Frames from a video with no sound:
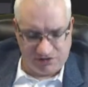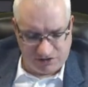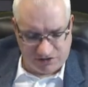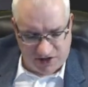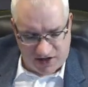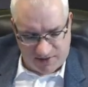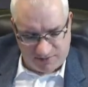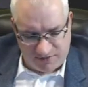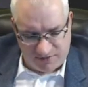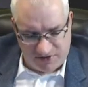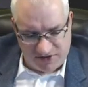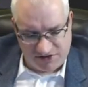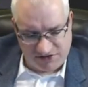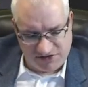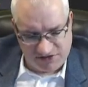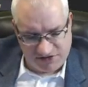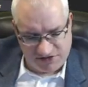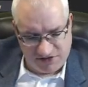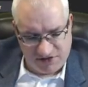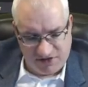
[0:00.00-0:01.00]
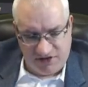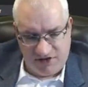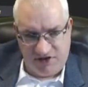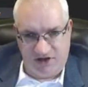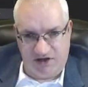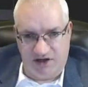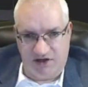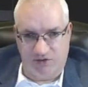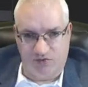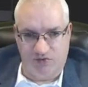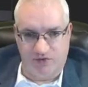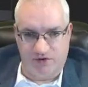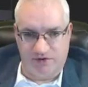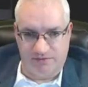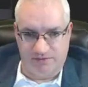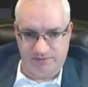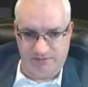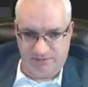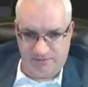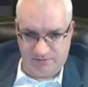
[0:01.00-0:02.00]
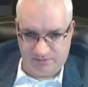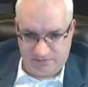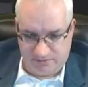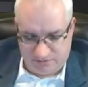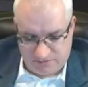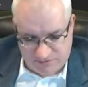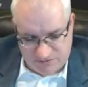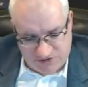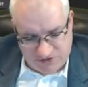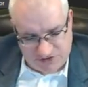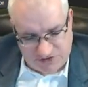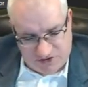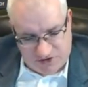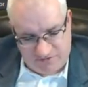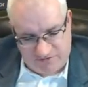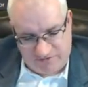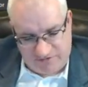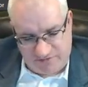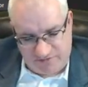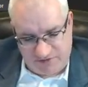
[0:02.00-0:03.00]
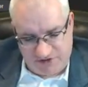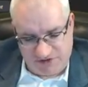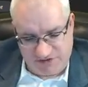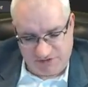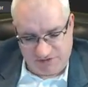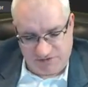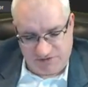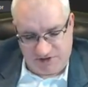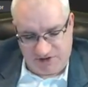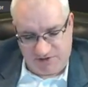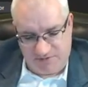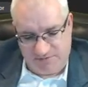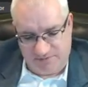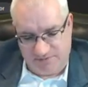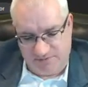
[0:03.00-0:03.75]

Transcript: grab this and we'll start from this way.